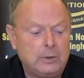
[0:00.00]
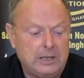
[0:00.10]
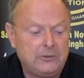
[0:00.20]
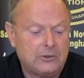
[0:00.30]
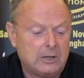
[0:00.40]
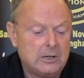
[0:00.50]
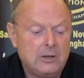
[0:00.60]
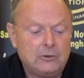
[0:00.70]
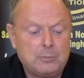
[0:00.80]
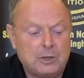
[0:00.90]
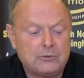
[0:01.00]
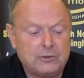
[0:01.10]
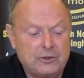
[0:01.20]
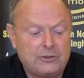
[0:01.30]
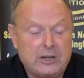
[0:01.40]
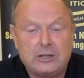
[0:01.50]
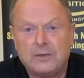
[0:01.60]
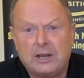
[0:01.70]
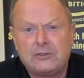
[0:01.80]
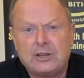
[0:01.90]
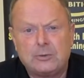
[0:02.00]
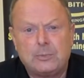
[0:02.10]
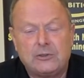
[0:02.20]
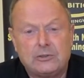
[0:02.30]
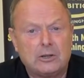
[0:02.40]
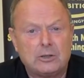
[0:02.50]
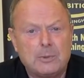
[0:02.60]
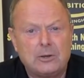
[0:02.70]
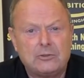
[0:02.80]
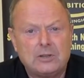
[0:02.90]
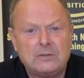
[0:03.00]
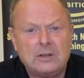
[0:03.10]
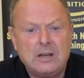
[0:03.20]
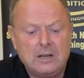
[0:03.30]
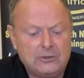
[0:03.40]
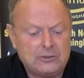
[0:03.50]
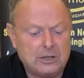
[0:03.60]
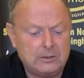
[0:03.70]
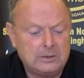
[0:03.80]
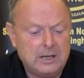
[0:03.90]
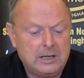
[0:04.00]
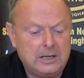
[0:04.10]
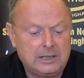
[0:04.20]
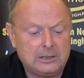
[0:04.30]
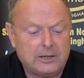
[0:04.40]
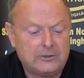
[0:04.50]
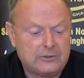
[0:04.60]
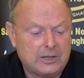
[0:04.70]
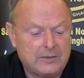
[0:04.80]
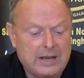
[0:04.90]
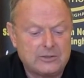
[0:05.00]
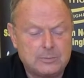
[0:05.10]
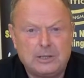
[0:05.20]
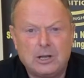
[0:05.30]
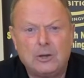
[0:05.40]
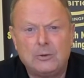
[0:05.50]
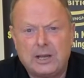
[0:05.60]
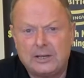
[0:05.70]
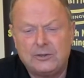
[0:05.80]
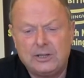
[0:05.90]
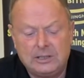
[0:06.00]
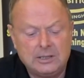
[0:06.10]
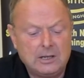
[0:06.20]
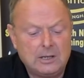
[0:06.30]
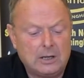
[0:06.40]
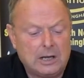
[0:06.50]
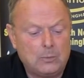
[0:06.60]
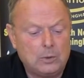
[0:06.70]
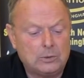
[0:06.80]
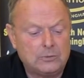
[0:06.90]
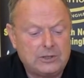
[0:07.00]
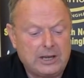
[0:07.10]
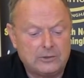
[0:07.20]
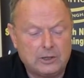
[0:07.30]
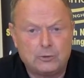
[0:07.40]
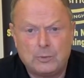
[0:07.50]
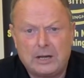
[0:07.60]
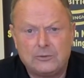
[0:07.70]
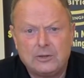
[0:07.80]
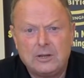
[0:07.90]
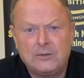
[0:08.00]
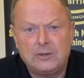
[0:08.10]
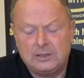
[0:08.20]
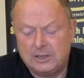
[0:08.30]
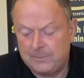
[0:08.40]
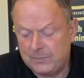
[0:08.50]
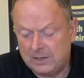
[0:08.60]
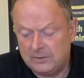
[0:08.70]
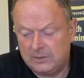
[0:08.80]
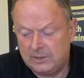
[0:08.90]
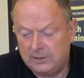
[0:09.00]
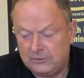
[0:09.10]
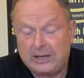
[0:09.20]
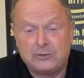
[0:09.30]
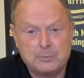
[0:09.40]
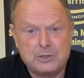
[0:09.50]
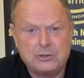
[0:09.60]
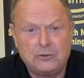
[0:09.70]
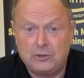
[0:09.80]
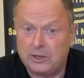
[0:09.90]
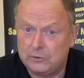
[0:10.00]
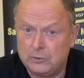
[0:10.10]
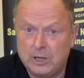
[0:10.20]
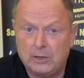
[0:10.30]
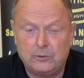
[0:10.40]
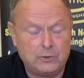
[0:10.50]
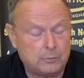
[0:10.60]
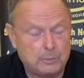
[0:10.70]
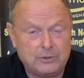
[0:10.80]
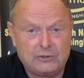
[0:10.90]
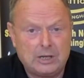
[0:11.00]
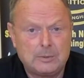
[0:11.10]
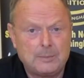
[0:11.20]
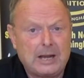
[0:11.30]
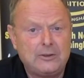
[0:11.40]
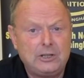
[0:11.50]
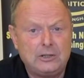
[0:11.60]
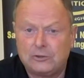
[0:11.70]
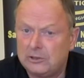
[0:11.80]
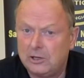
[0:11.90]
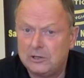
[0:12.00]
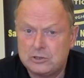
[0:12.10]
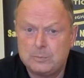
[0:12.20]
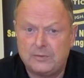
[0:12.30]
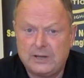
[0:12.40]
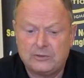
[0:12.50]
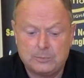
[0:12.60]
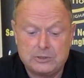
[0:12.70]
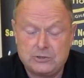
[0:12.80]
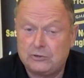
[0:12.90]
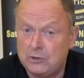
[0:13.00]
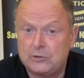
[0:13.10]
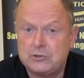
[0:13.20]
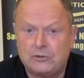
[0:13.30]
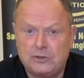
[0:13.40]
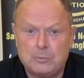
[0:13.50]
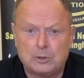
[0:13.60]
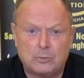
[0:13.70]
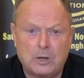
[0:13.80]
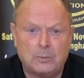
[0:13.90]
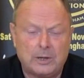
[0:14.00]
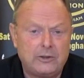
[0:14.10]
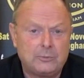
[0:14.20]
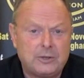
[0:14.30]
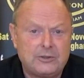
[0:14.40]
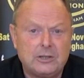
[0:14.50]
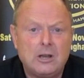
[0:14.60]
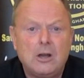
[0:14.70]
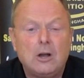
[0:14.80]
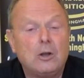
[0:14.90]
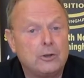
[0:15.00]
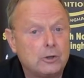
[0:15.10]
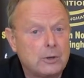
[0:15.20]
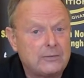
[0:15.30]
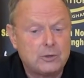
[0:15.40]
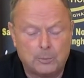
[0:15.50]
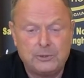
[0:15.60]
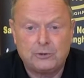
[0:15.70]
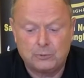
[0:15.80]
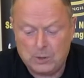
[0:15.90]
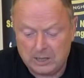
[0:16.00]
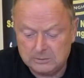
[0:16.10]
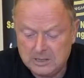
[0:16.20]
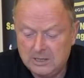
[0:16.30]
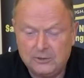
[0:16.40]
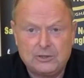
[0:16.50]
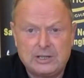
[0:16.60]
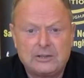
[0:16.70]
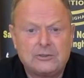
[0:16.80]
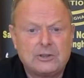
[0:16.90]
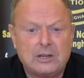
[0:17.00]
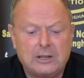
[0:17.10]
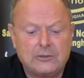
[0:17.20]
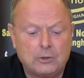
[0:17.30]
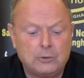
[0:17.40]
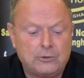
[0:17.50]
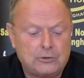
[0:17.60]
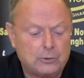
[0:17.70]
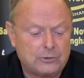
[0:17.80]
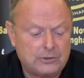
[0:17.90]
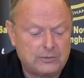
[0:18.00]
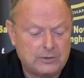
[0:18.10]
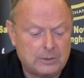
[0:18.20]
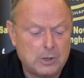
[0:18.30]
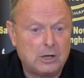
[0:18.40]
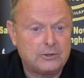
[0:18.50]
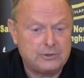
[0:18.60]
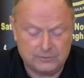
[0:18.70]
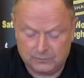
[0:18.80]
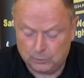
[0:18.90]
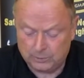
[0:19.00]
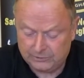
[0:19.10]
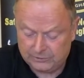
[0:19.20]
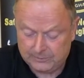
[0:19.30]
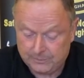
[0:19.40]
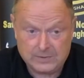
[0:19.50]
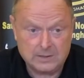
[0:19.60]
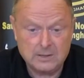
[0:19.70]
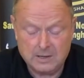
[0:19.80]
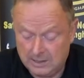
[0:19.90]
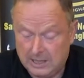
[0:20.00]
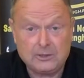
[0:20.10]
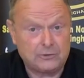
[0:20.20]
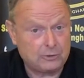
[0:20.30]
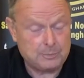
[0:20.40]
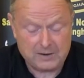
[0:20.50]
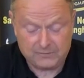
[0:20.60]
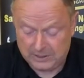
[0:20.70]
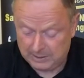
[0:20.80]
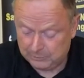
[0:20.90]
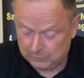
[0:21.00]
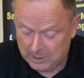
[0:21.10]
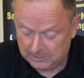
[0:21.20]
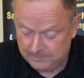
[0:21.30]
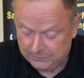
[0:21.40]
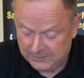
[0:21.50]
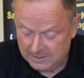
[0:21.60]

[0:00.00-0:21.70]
He is a sponsor, as I said, of our centrepiece locomotive, so he likes that to be known, and he will take those around his exhibitions. As you know, as you've probably seen him about, he does a large number of exhibitions, not just in model railways, but in other craft hobbies as well. So that's a good source of marketing for us, and I suspect for him as well.